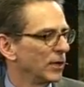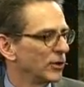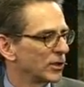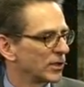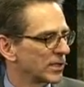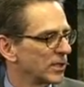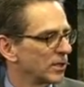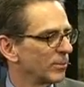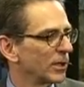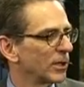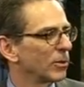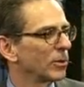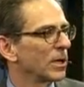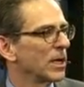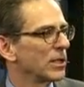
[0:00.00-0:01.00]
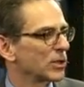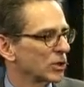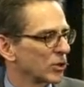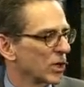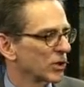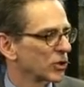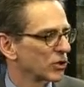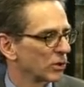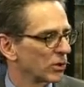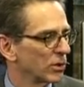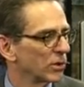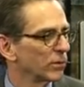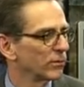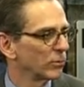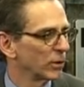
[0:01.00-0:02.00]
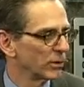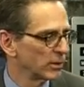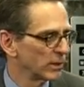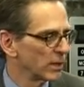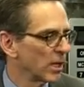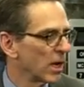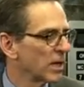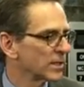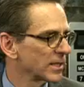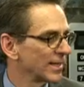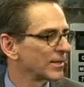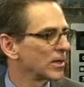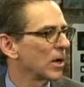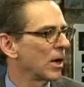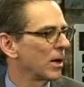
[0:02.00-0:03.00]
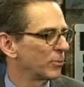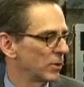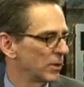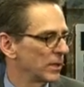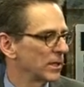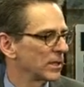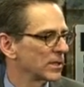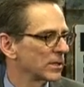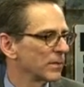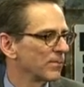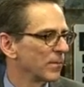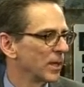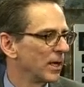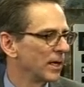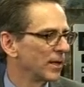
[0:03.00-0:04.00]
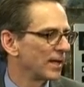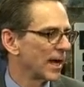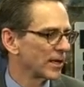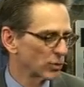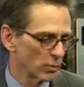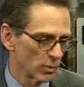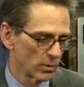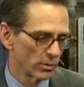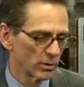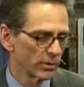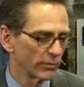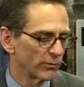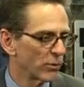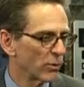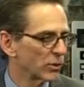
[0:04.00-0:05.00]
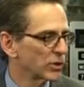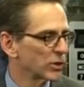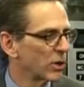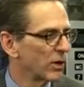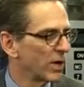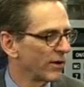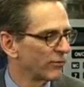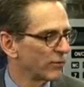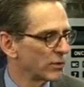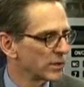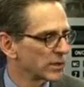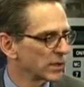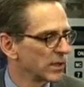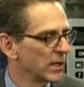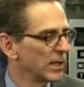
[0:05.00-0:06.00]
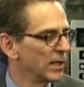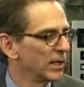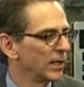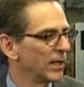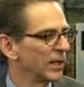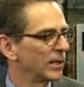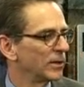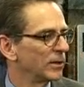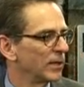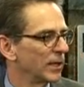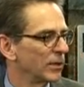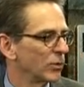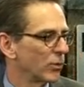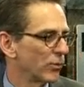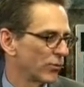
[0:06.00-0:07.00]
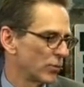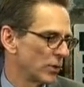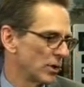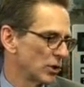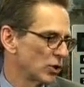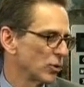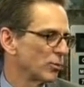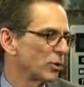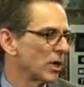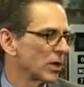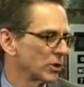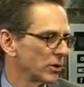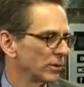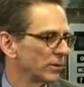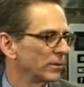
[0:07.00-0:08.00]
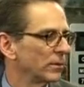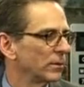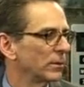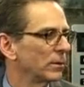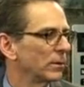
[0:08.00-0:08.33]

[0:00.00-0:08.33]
And you can see the mineralized structure of where the oxide copper is. And that's where we're going to focus our efforts and go for initial production.